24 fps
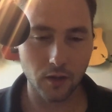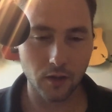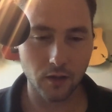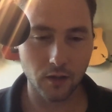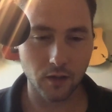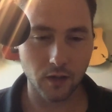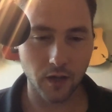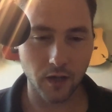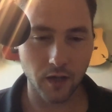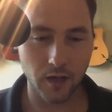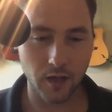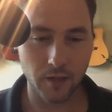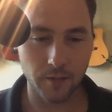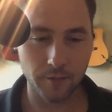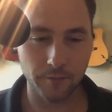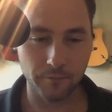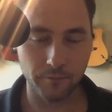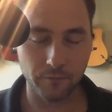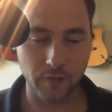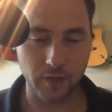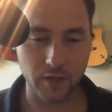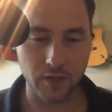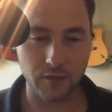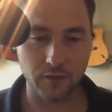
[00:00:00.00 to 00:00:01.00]

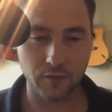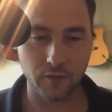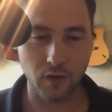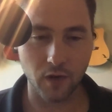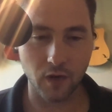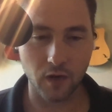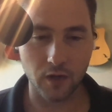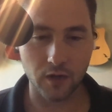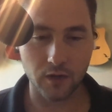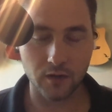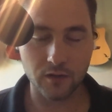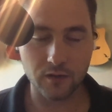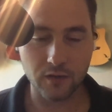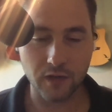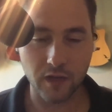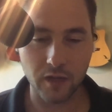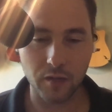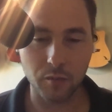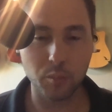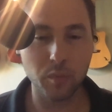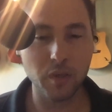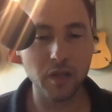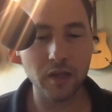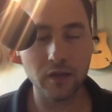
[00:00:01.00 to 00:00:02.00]
as far as
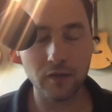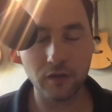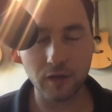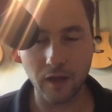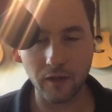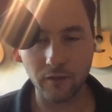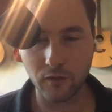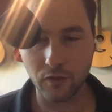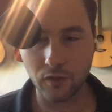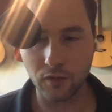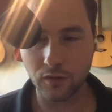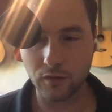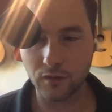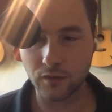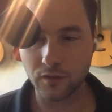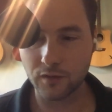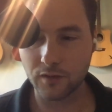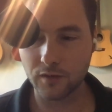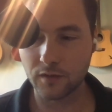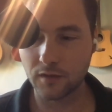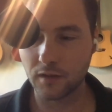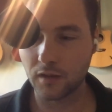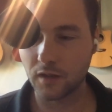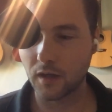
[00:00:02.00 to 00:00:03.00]
like peat
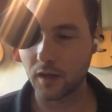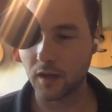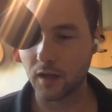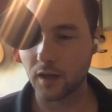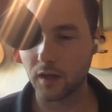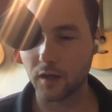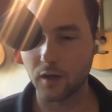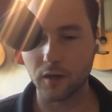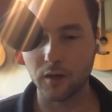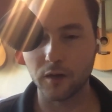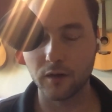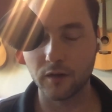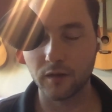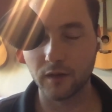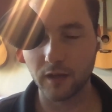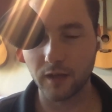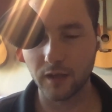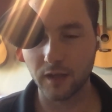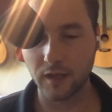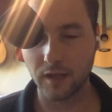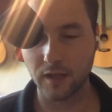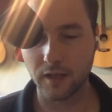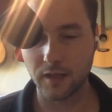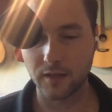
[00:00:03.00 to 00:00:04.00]
levels,
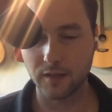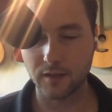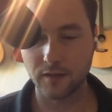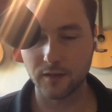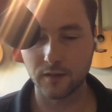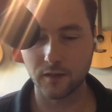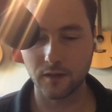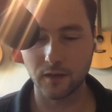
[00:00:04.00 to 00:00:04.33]
earthiness.